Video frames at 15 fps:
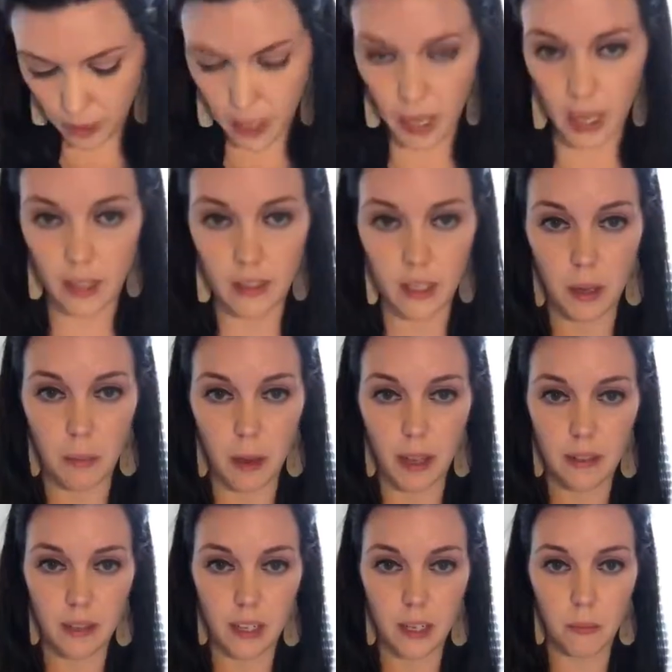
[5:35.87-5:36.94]
It has a
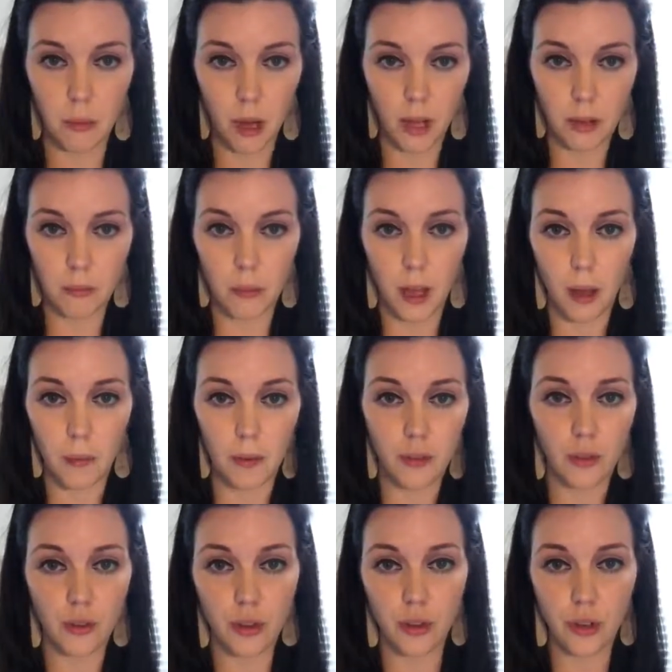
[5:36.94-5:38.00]
capacity in the bottom. If
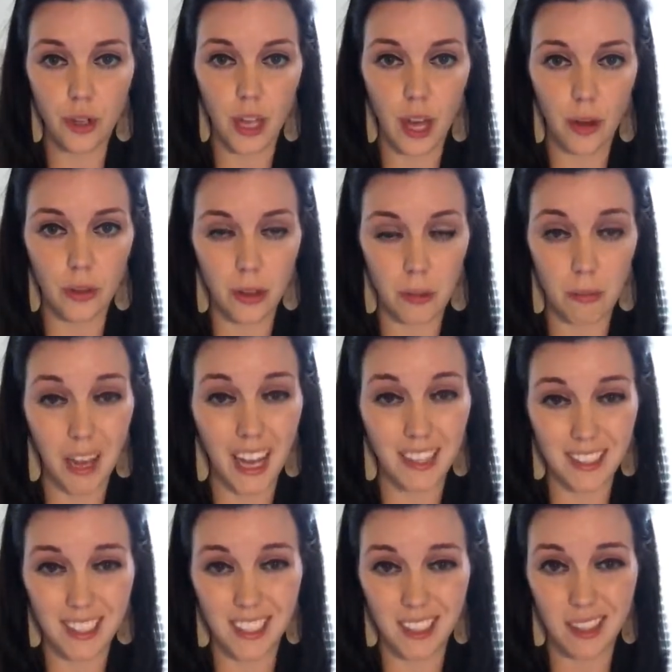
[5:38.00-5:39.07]
you took out the
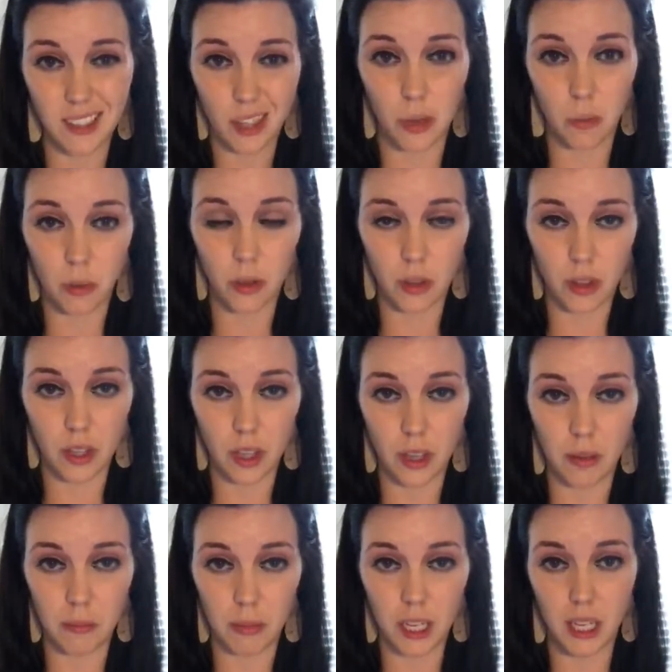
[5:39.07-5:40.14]
baskets that you put
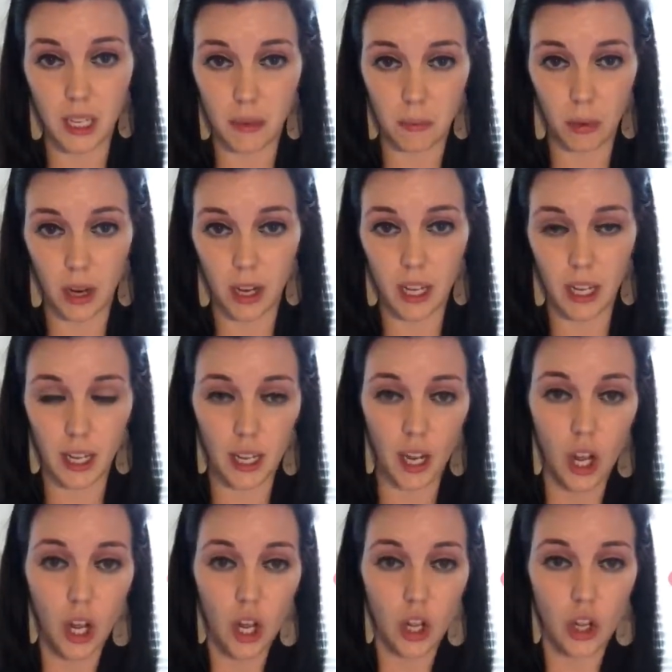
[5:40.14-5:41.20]
the meat and bread in,
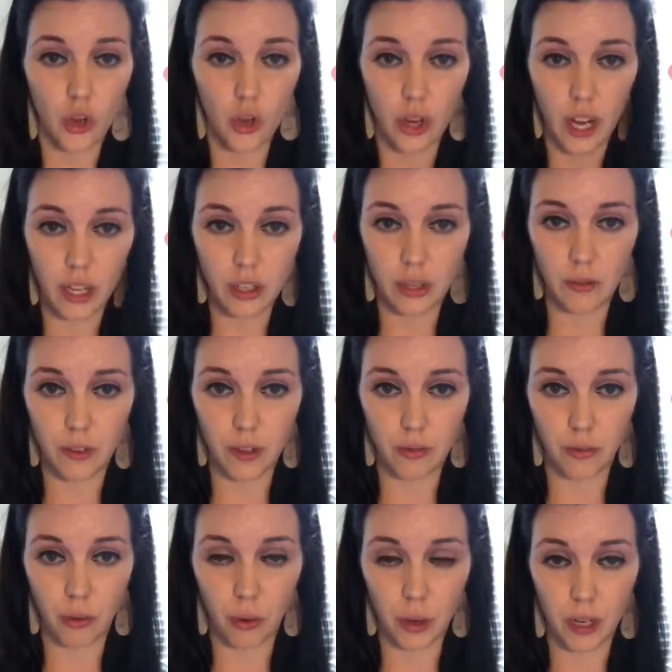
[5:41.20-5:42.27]
you could actually fit
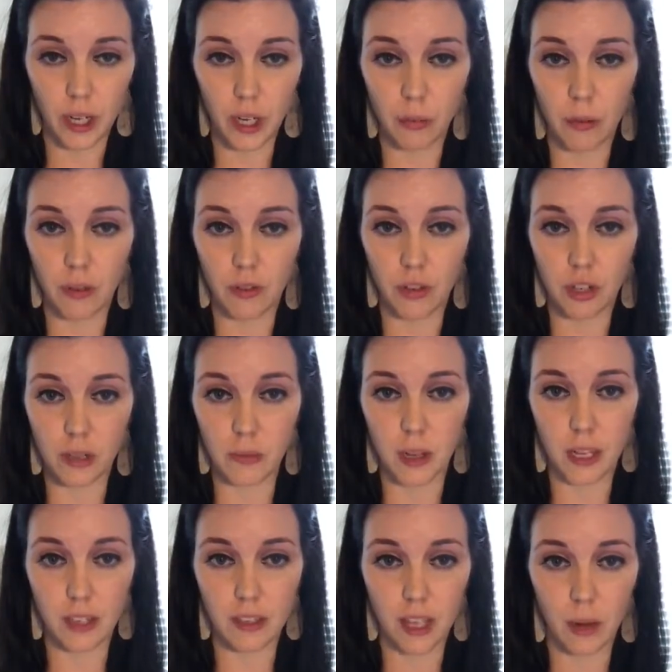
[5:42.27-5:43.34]
4 in here, but if you're just
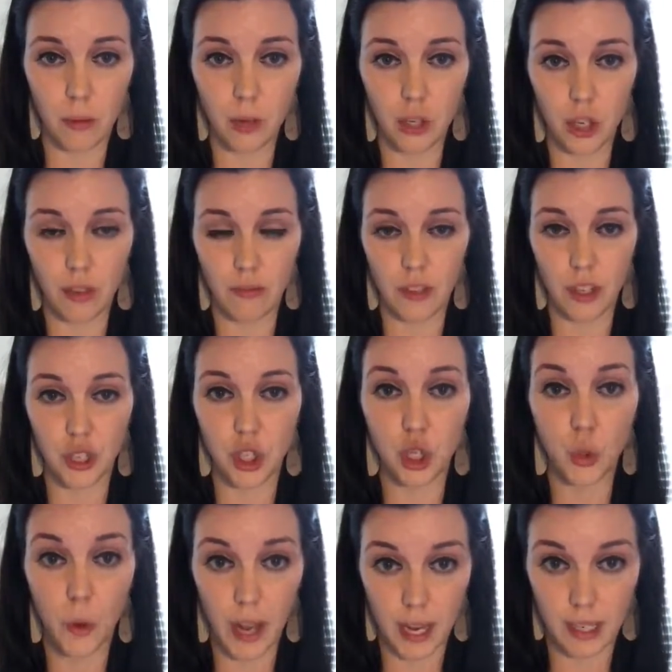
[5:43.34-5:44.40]
making a sandwich, you can fit
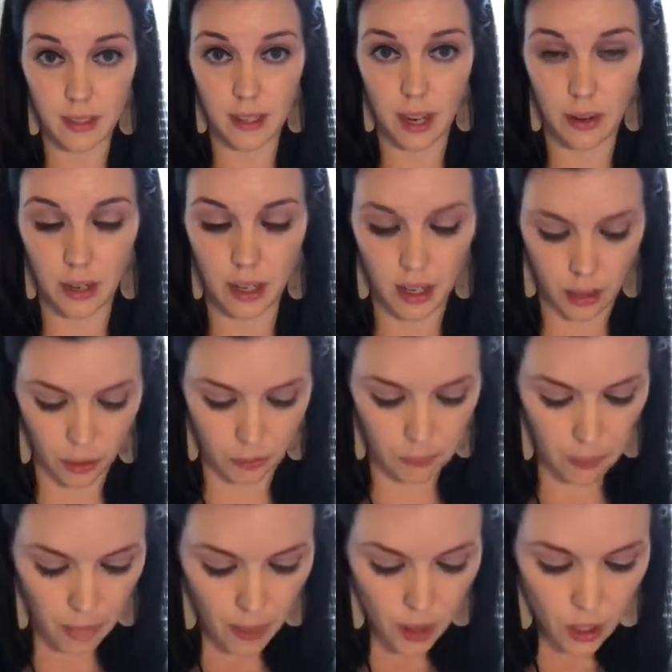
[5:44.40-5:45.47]
2 eggs down in here.
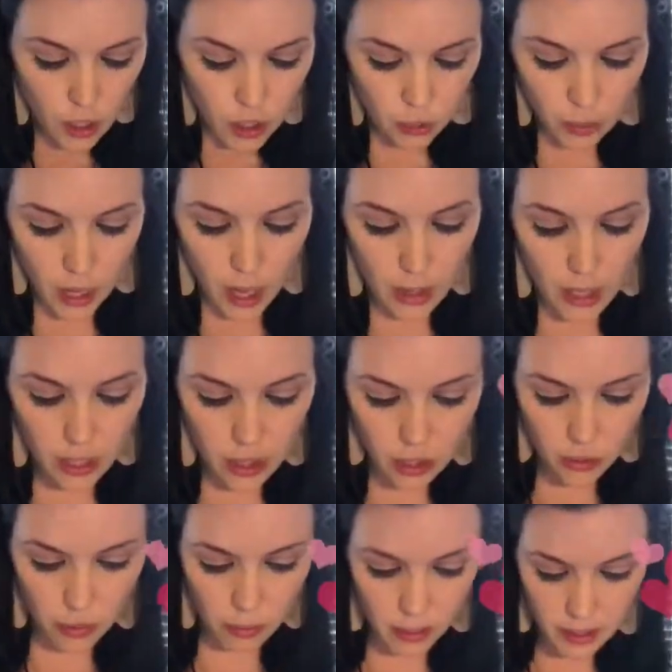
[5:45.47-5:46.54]
So what I like to
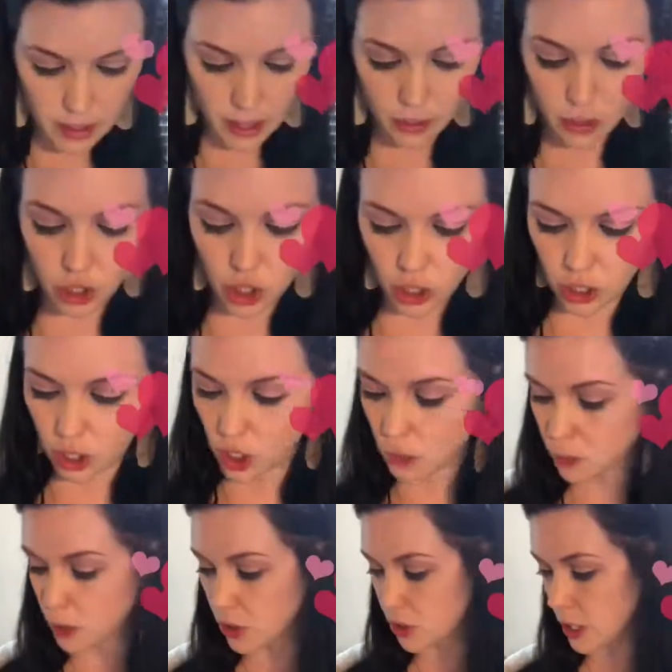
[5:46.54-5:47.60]
do for my sandwich, you can just
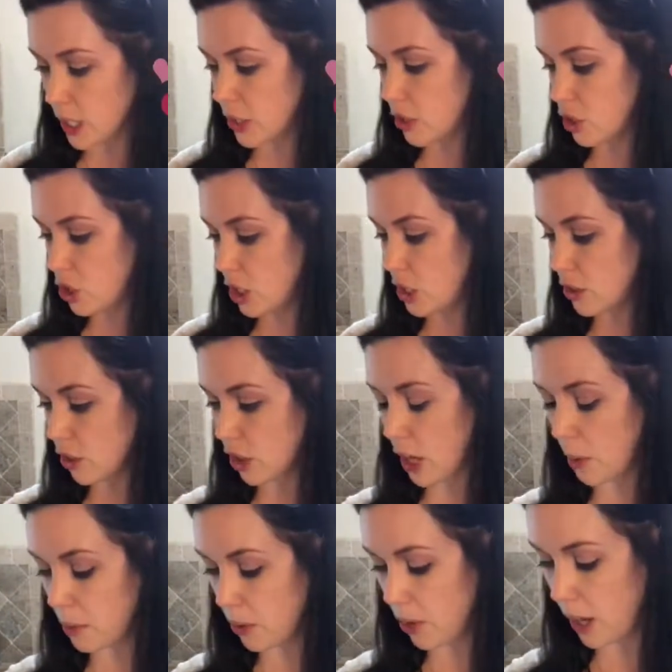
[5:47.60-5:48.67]
put a slice of cheese on
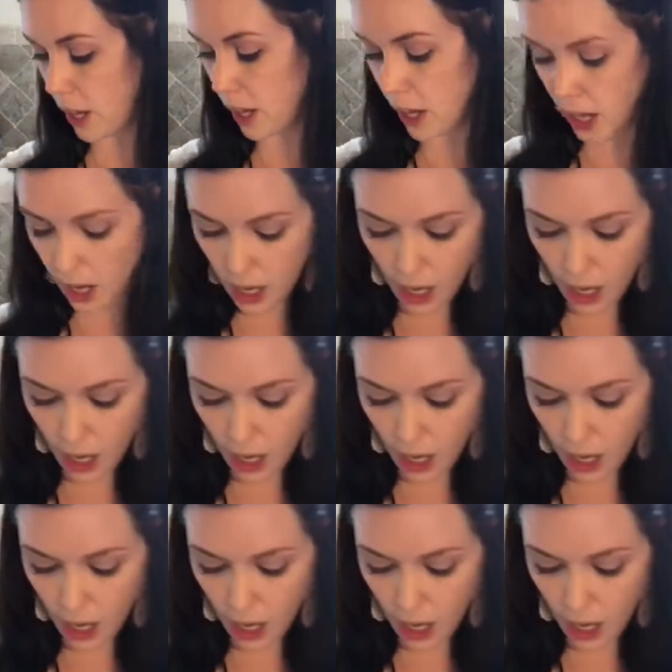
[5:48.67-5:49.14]
top of your egg.